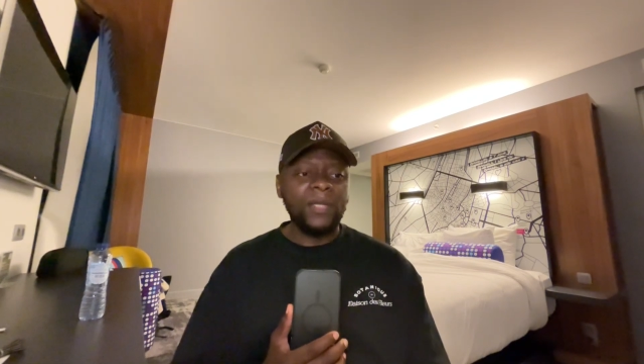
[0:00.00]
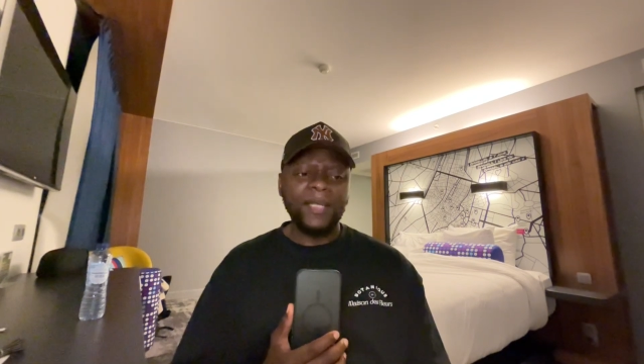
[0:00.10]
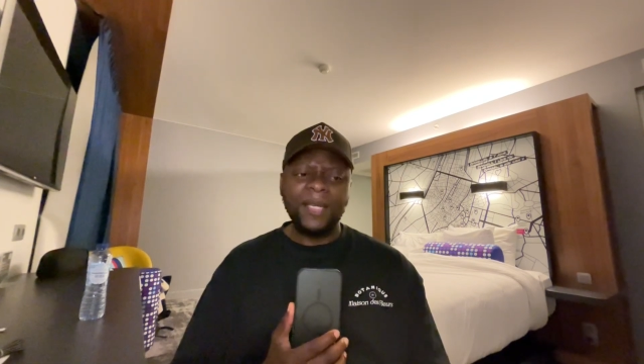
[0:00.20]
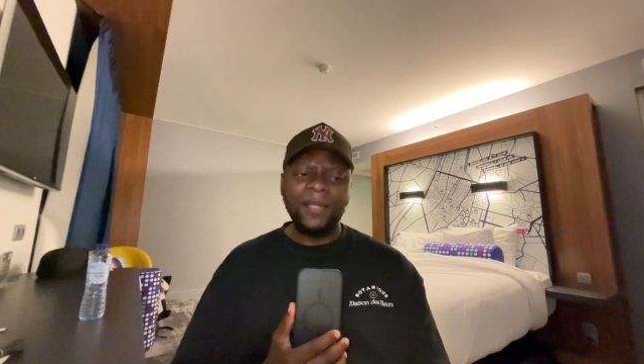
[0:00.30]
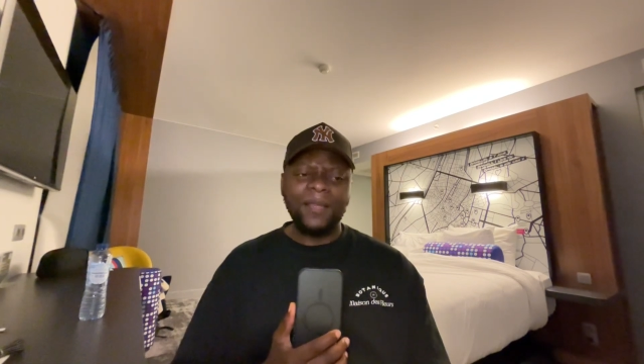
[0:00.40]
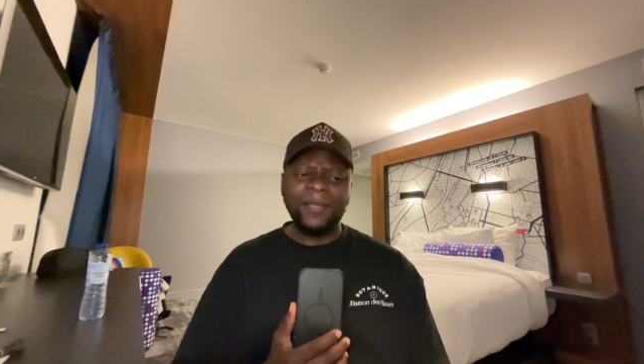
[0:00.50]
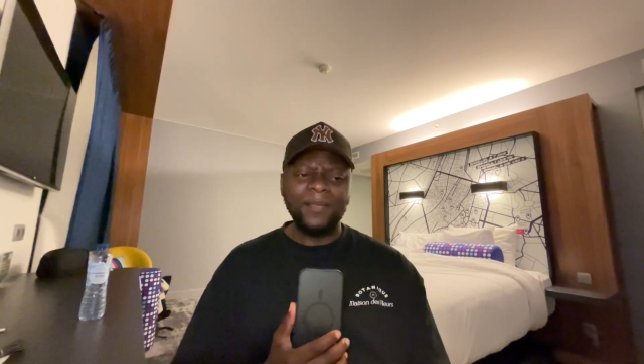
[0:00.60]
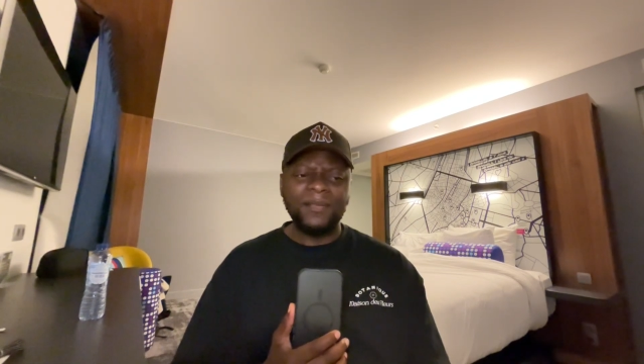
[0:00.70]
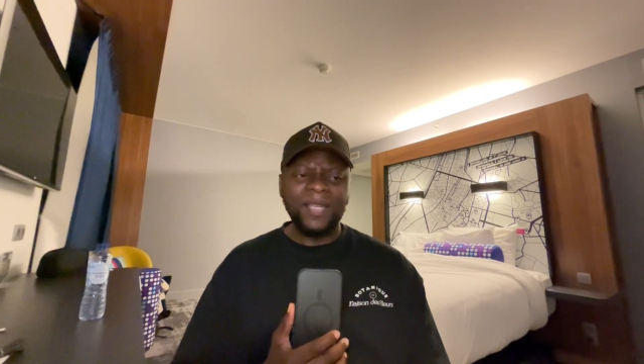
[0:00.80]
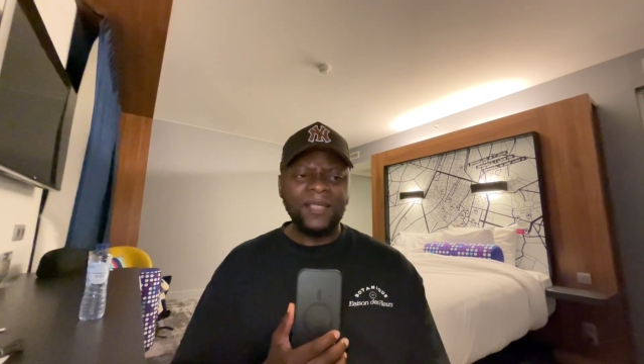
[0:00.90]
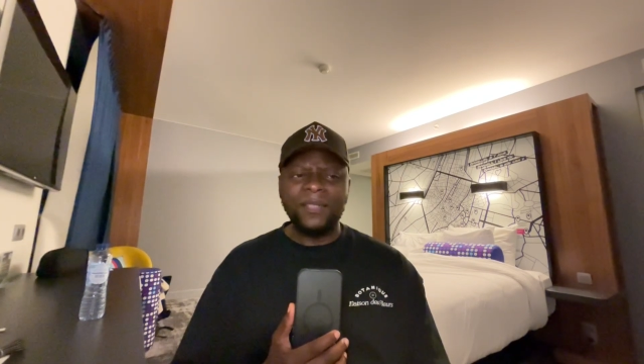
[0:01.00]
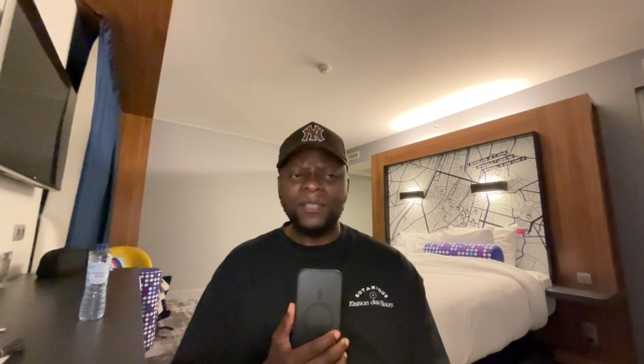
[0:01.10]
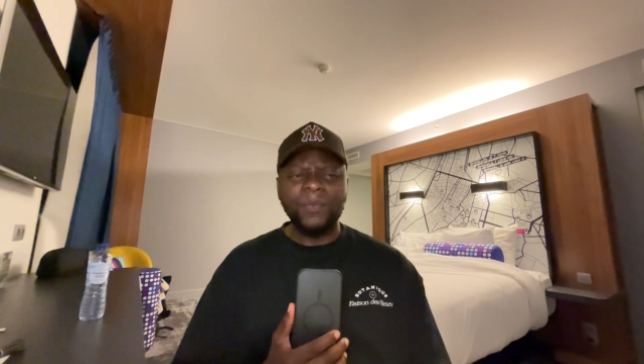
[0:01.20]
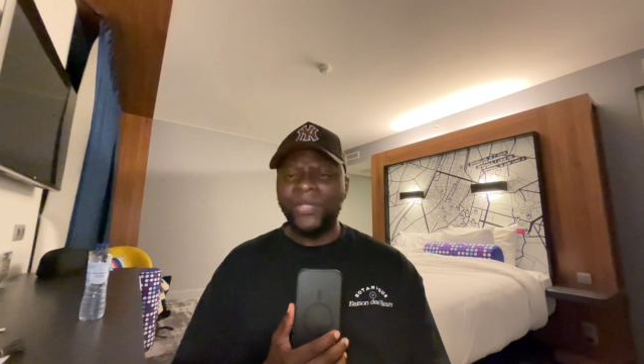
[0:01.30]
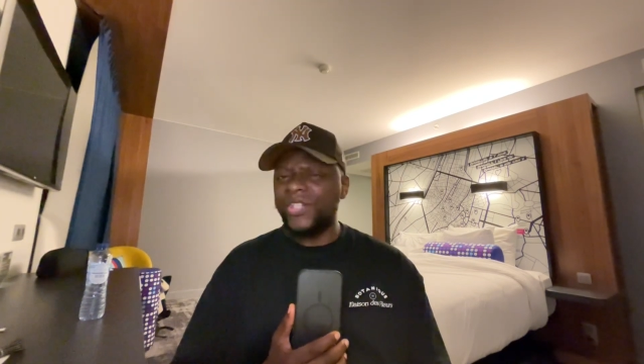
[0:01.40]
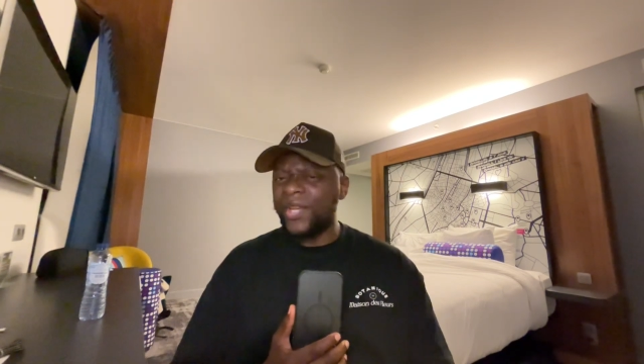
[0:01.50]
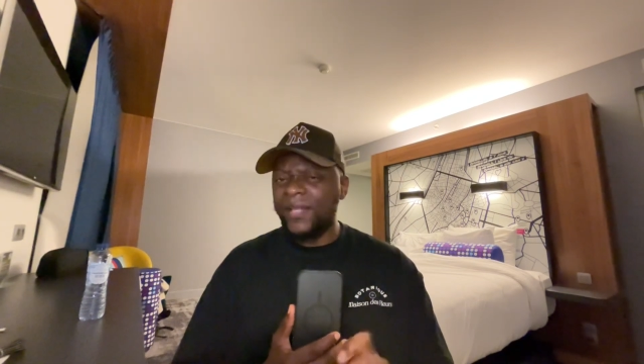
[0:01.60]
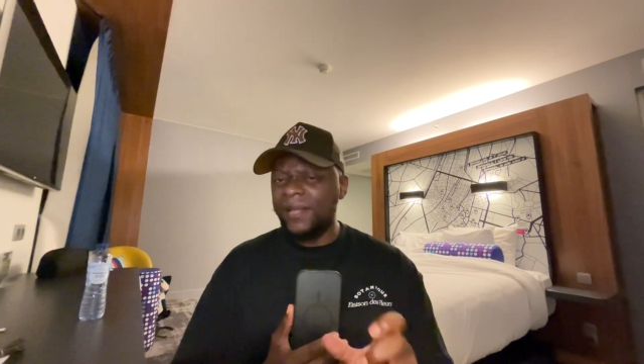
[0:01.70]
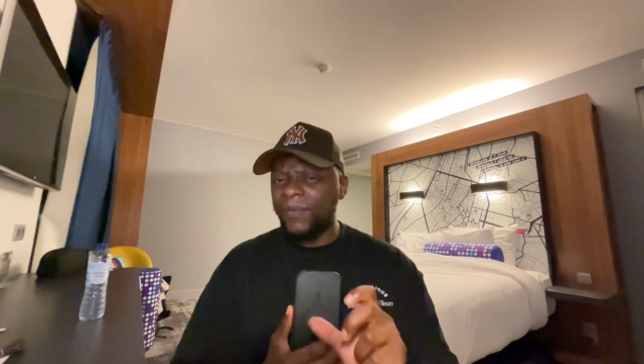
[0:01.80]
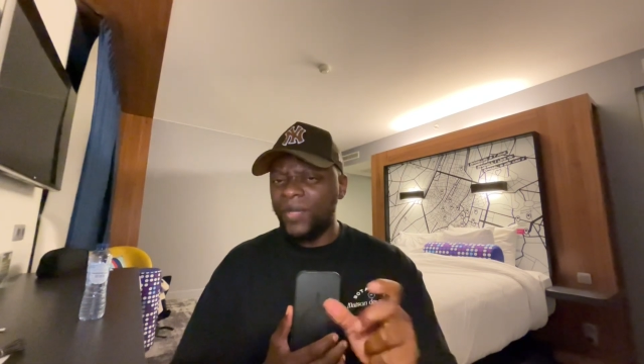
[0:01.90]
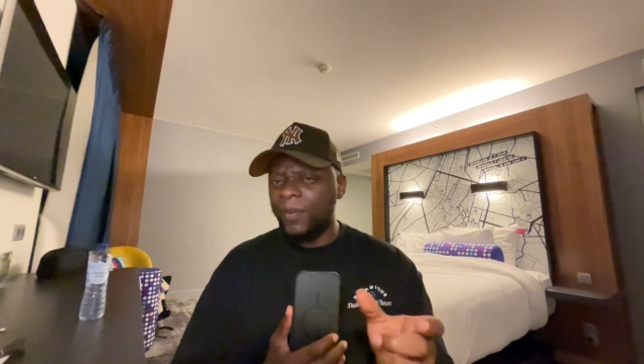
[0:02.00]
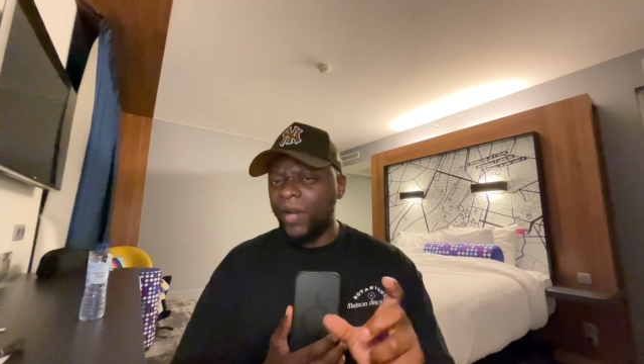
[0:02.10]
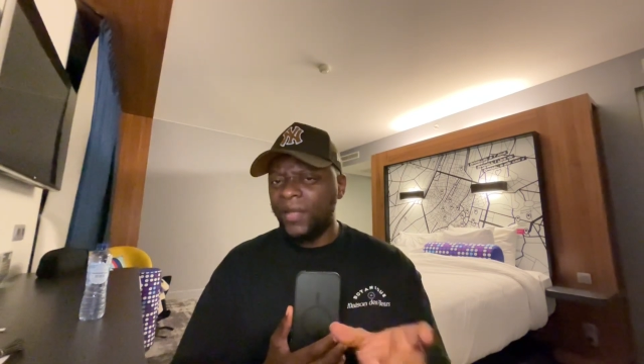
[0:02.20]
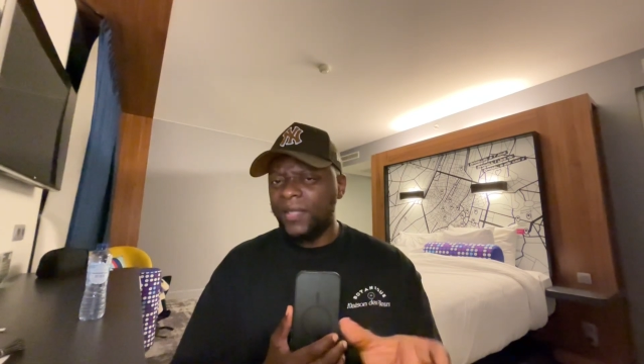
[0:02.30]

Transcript: And I think they didn't appreciate something about